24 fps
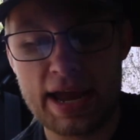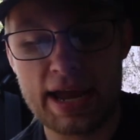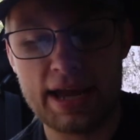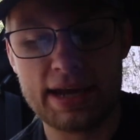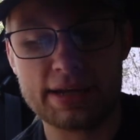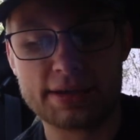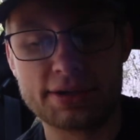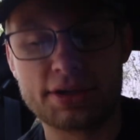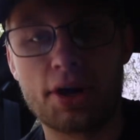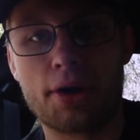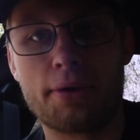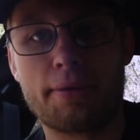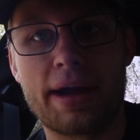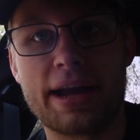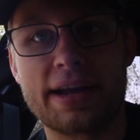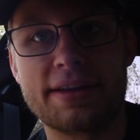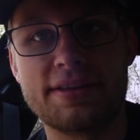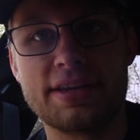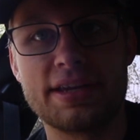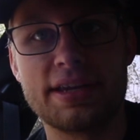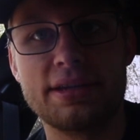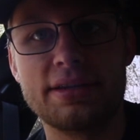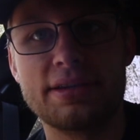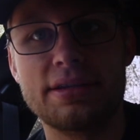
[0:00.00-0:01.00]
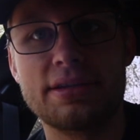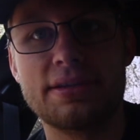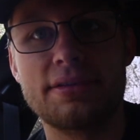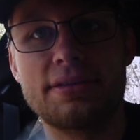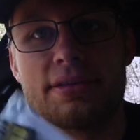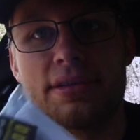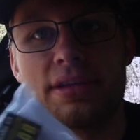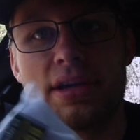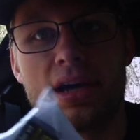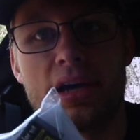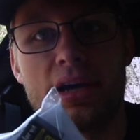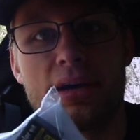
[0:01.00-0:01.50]
and correct it.
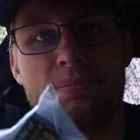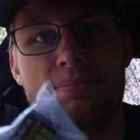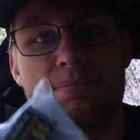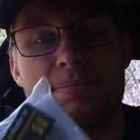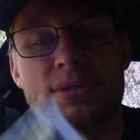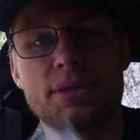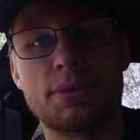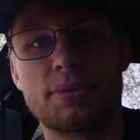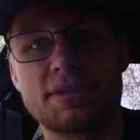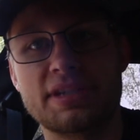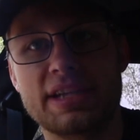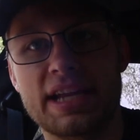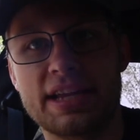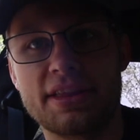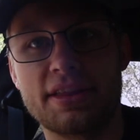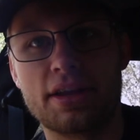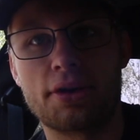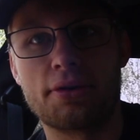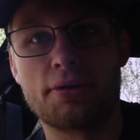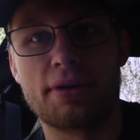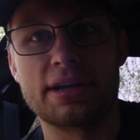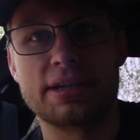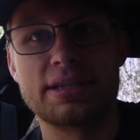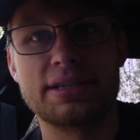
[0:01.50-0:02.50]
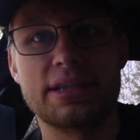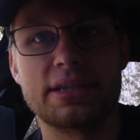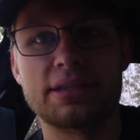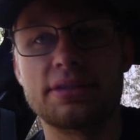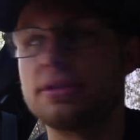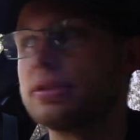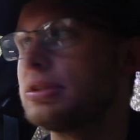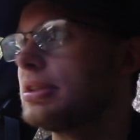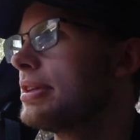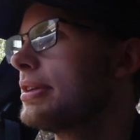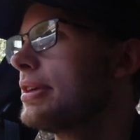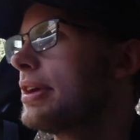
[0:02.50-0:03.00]
So it's getting the correct
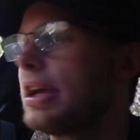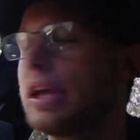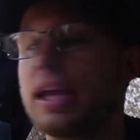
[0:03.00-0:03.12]
signal,